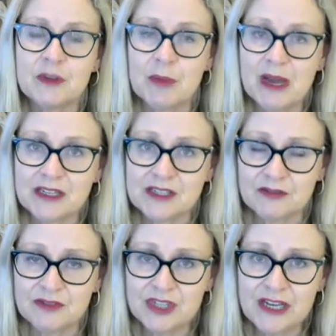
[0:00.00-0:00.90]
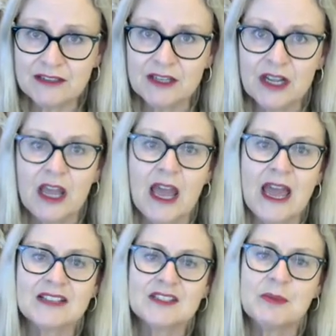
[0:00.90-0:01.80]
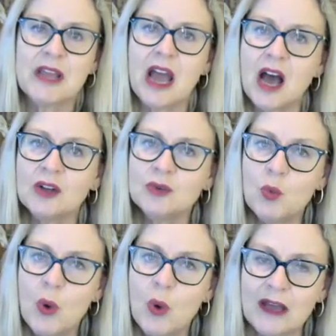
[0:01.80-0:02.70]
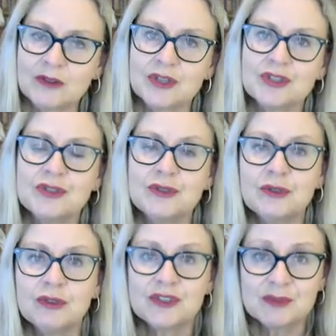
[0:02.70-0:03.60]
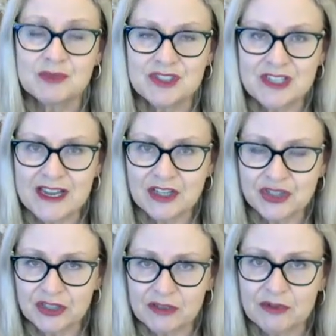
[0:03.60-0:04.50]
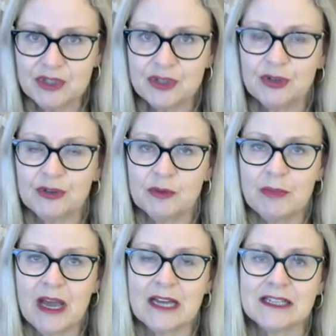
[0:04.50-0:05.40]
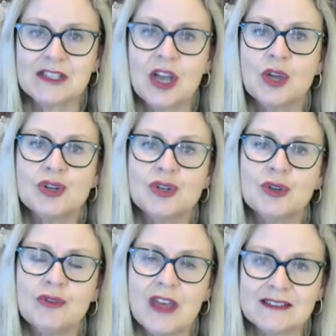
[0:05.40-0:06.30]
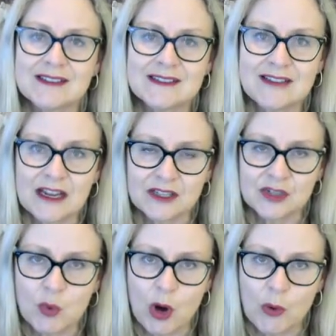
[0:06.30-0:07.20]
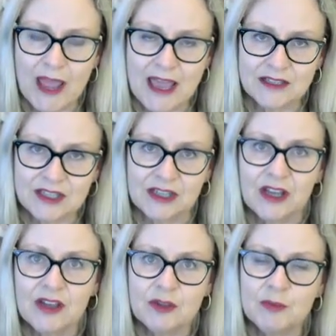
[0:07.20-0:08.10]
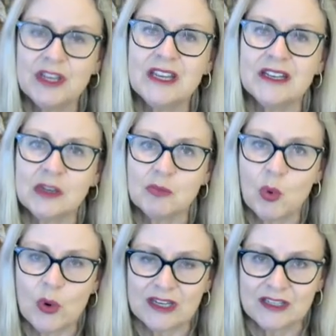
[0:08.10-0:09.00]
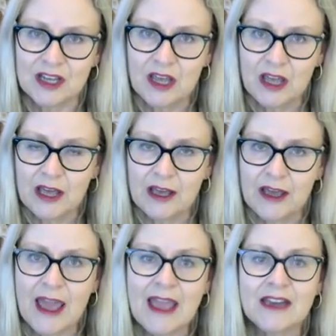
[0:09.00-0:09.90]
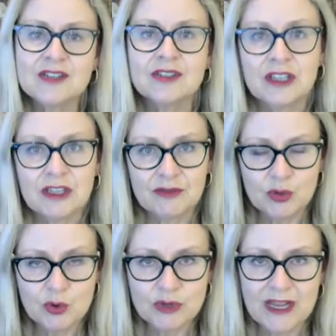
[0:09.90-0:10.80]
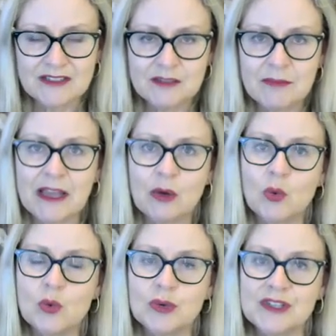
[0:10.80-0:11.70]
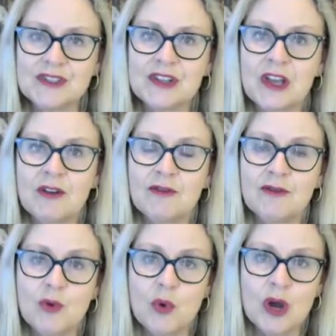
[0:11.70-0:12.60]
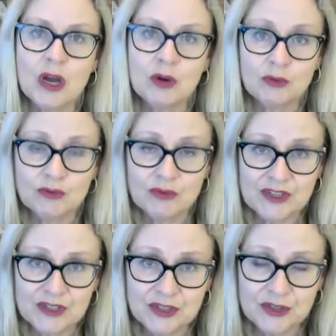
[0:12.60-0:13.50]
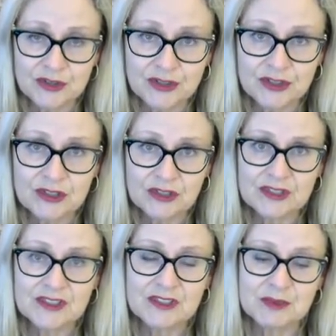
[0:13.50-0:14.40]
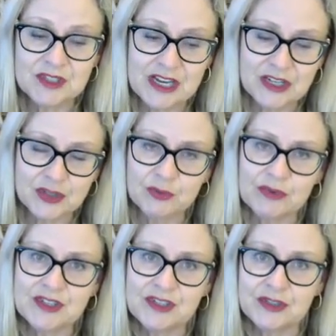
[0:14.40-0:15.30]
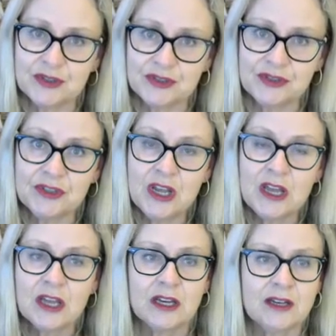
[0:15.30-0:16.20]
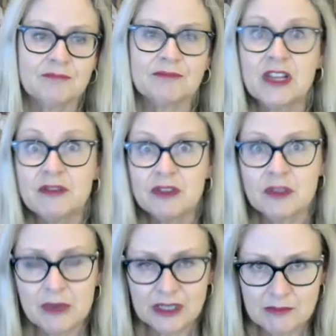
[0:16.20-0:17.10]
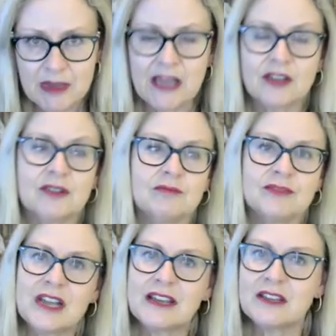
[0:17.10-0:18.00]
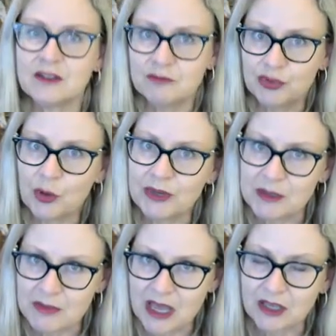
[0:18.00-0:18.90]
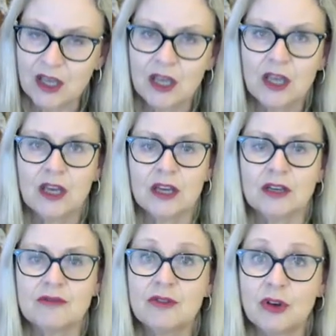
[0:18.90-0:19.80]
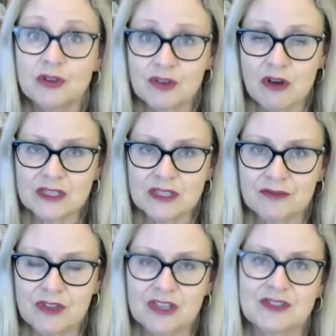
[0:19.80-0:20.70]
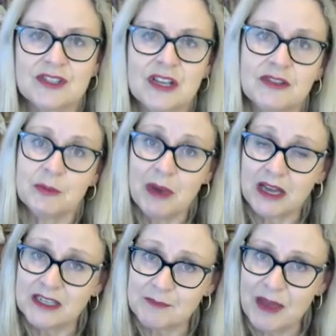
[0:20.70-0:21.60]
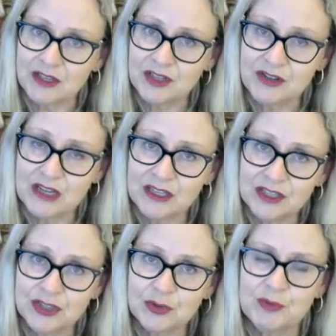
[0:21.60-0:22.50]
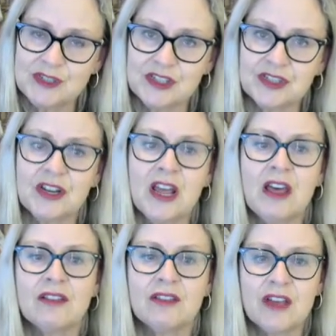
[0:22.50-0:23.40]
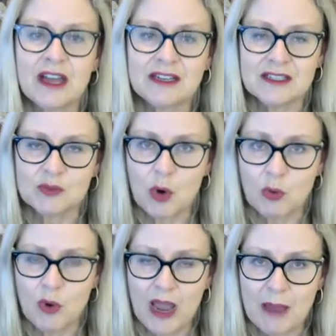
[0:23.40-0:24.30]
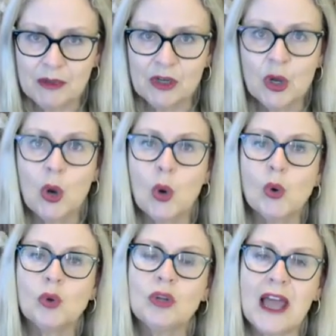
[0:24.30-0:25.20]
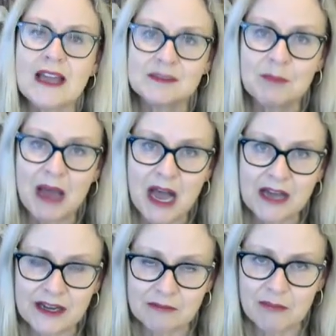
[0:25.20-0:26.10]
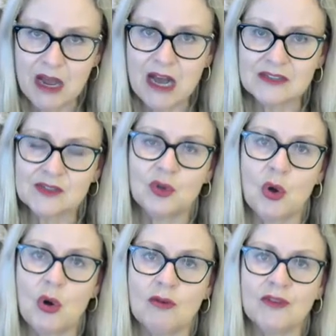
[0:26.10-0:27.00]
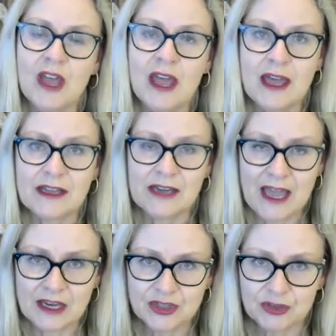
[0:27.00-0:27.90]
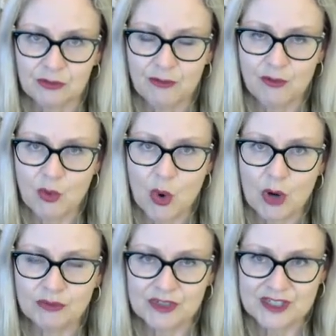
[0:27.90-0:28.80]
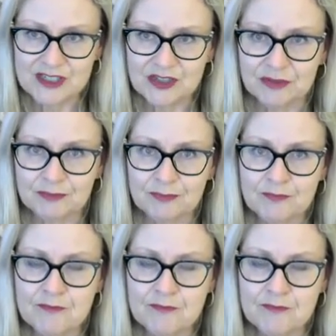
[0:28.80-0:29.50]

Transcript: the parties have done, has to be unwound to substantially return the parties to that status quo ante, the beginning point. Uh, and if the court has to make orders for restitution, substantial restitution, uh, giving the money back, taking property back, uh, those kinds of things to the parties back to that initial position, that is what will happen, all as part and parcel of an action for rescission.